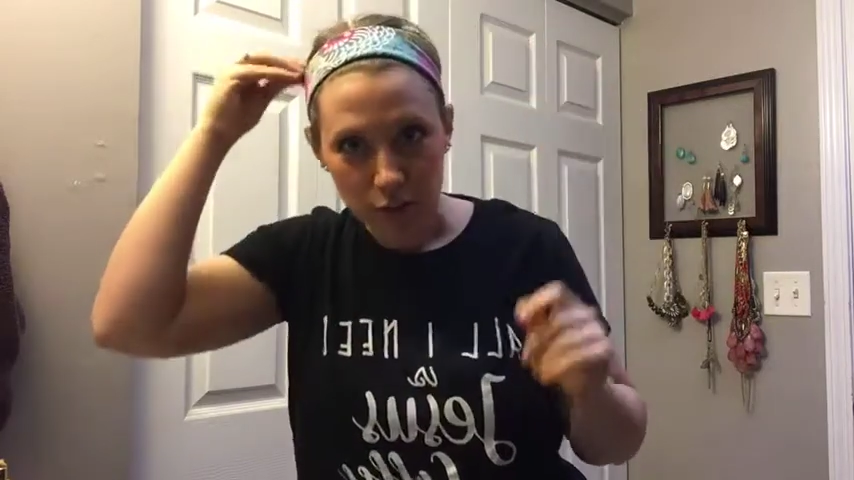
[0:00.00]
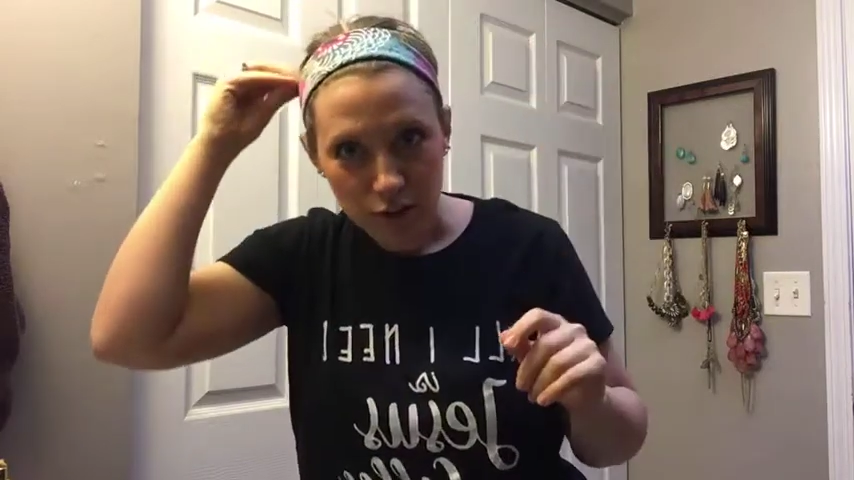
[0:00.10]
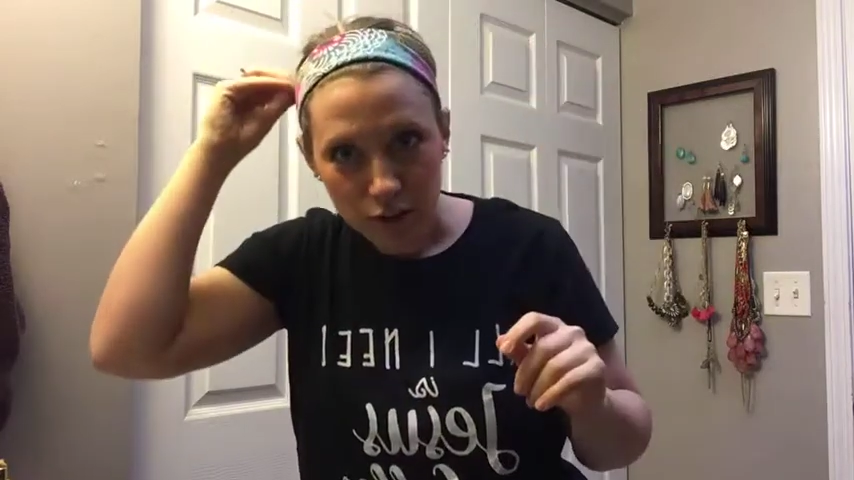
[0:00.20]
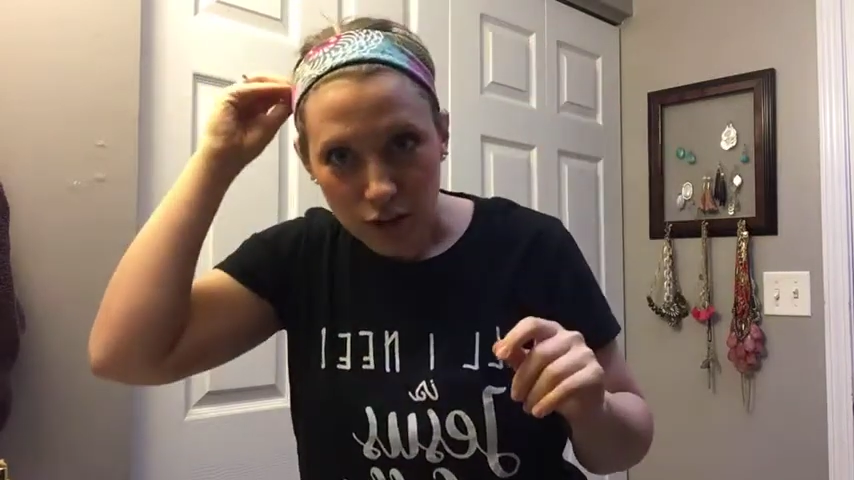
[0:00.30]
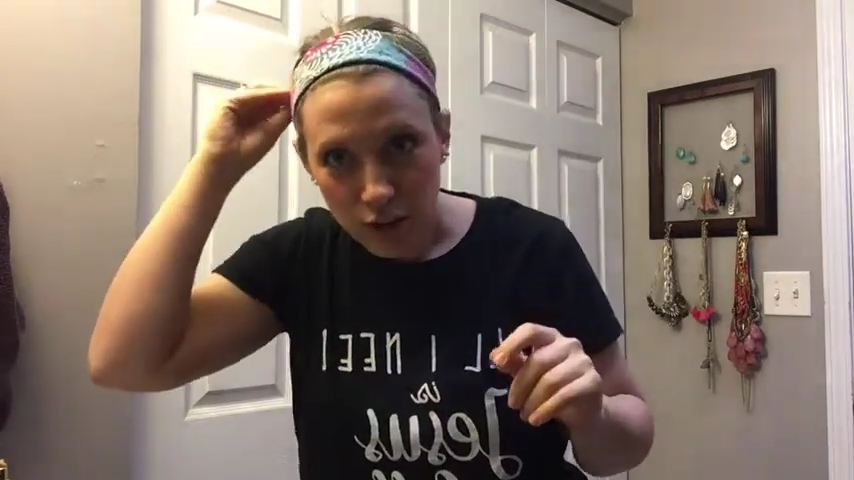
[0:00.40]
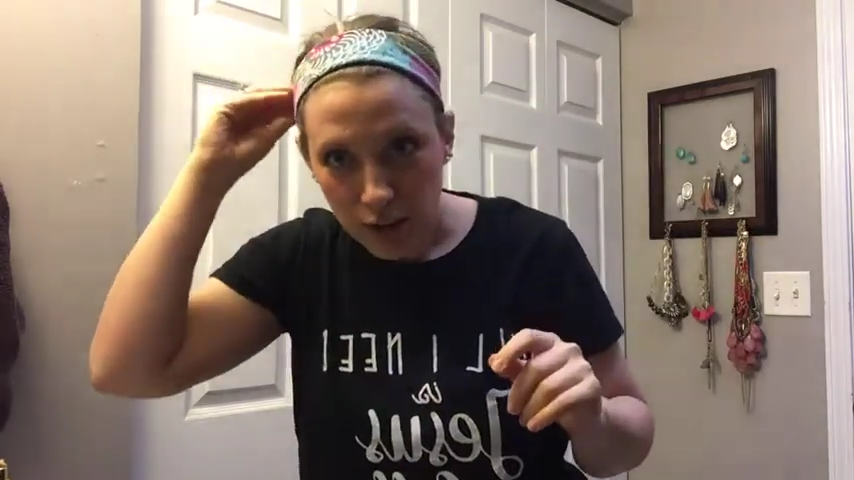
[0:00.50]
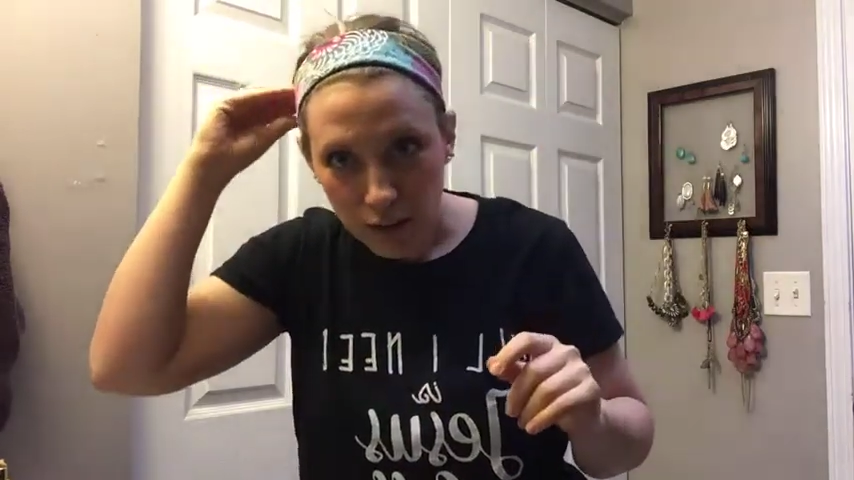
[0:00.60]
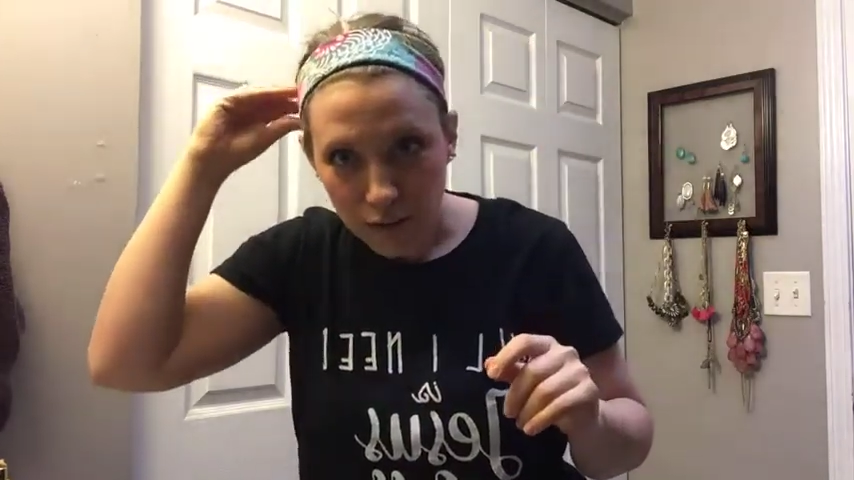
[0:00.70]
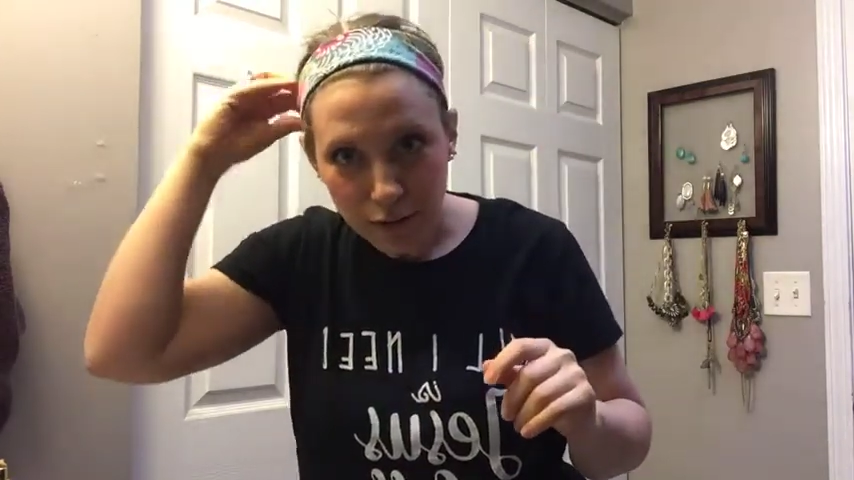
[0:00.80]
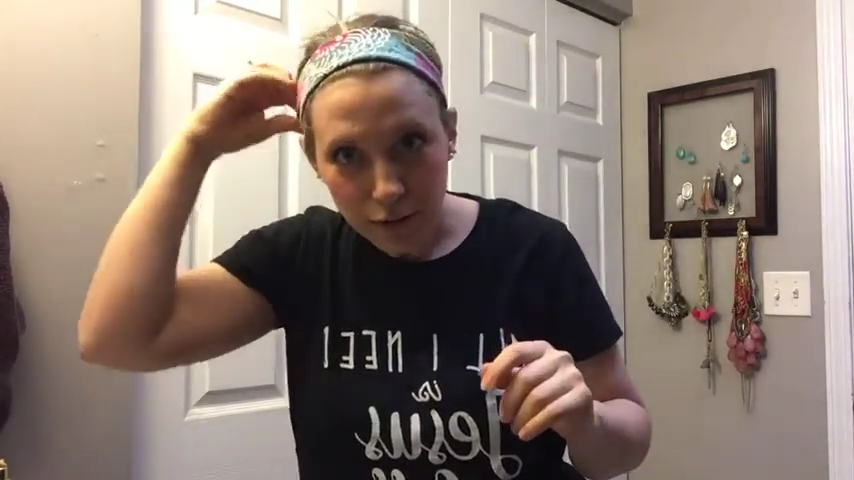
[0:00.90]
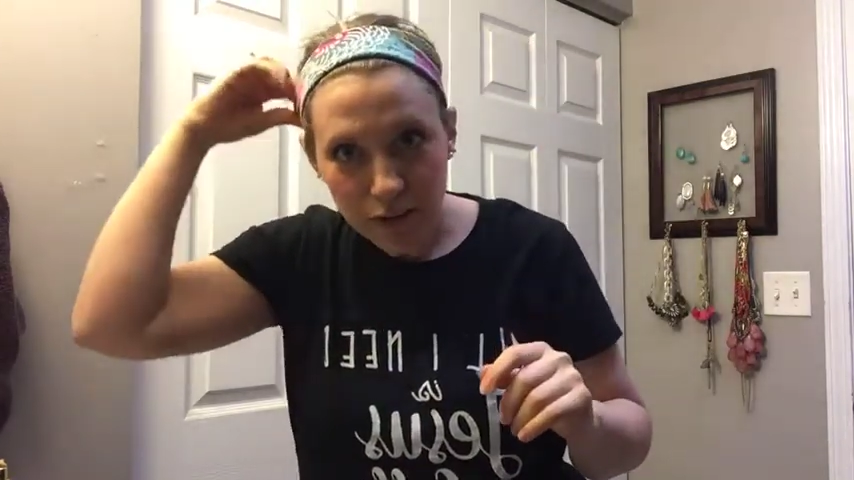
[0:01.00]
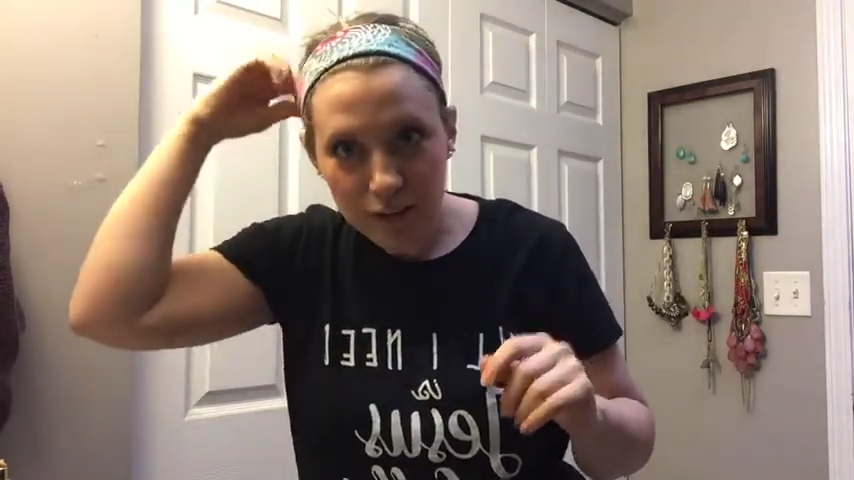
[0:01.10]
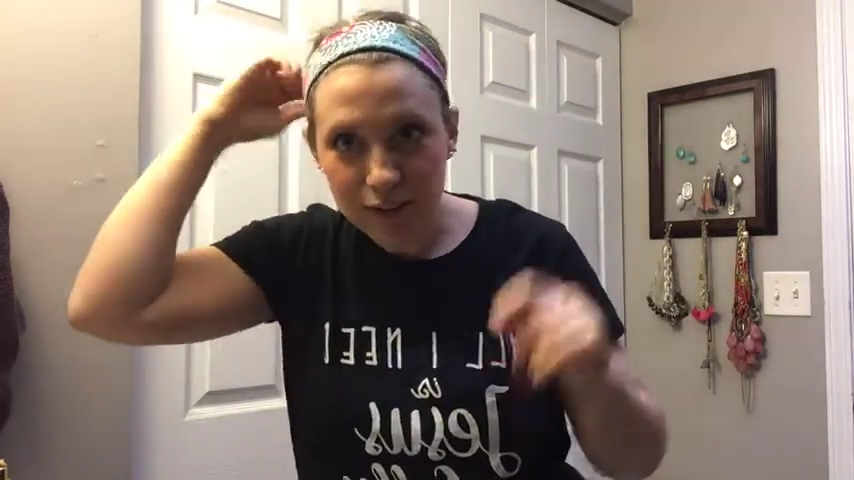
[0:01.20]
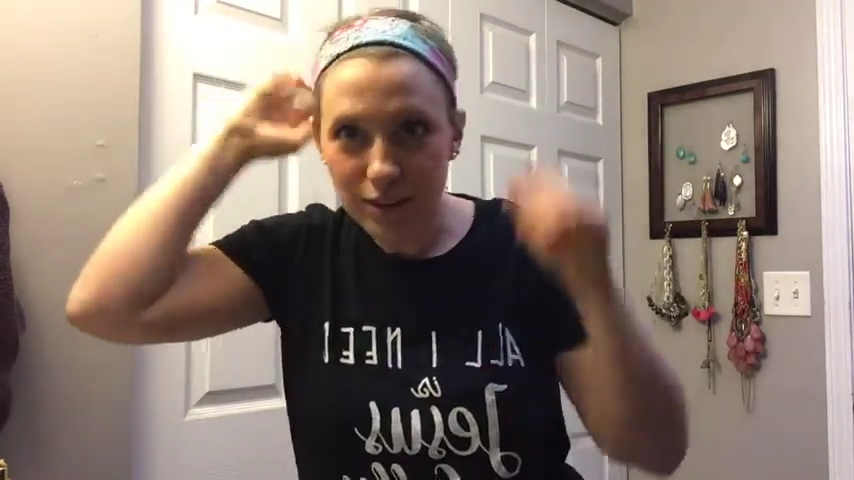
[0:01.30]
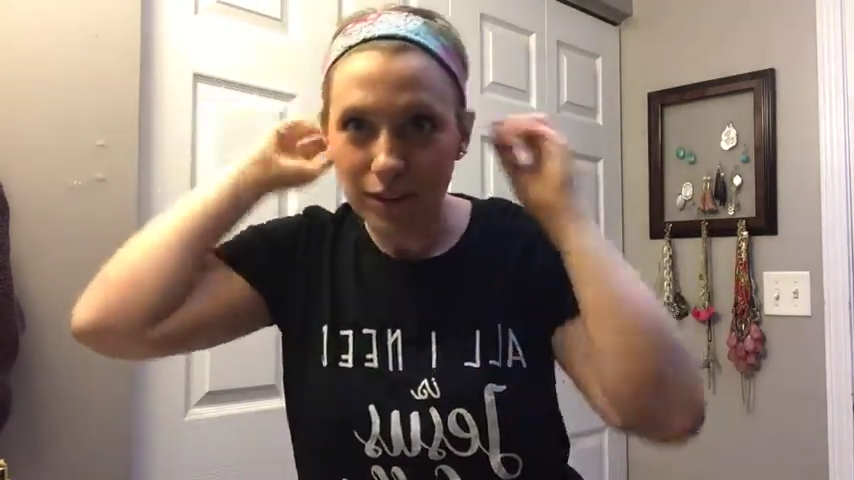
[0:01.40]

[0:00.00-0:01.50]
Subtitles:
much I love you because